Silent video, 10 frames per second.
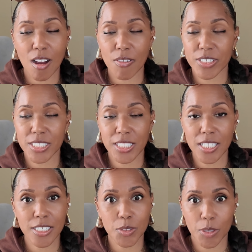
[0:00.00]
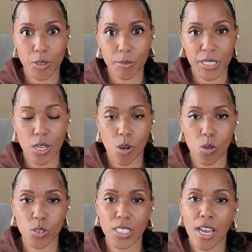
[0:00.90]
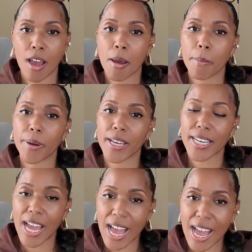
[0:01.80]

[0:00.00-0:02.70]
obviously, because we don't want to be cold. But